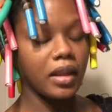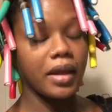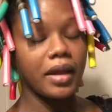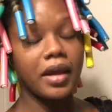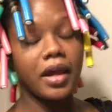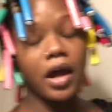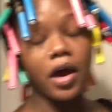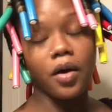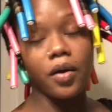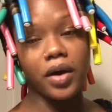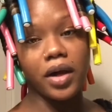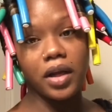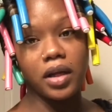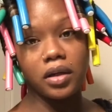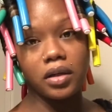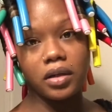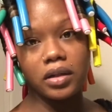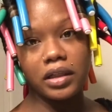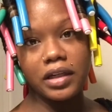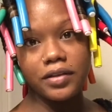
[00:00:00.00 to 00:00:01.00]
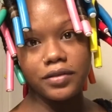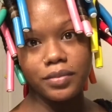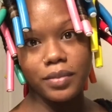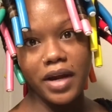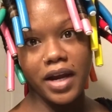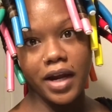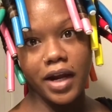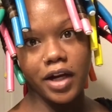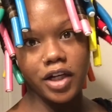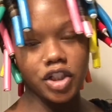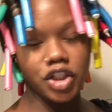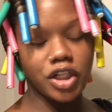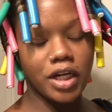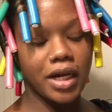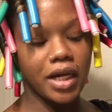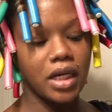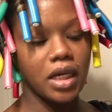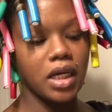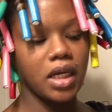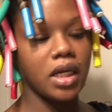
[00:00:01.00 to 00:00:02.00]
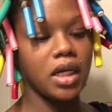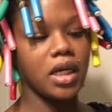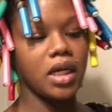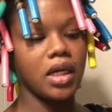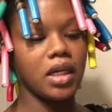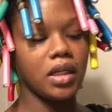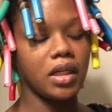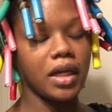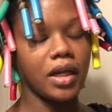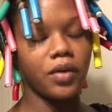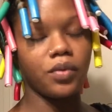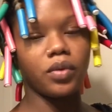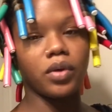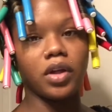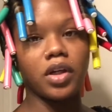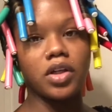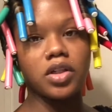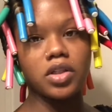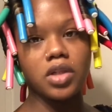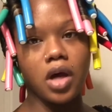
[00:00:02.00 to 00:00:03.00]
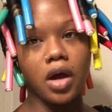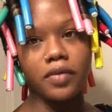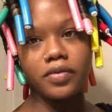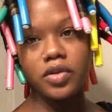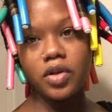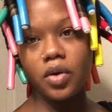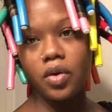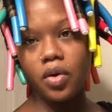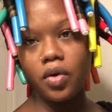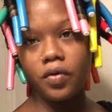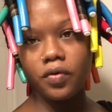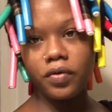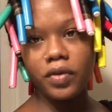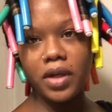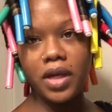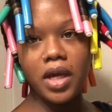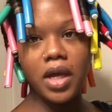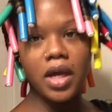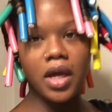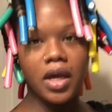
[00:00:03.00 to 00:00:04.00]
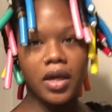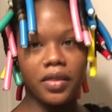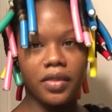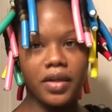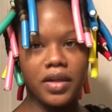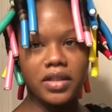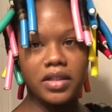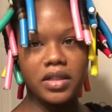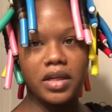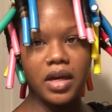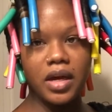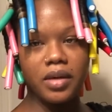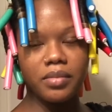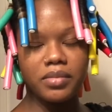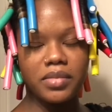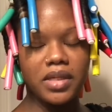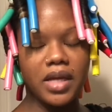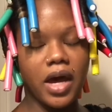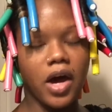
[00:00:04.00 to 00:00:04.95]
I like how it leaves my hair shiny and like really soft, so hopefully this comes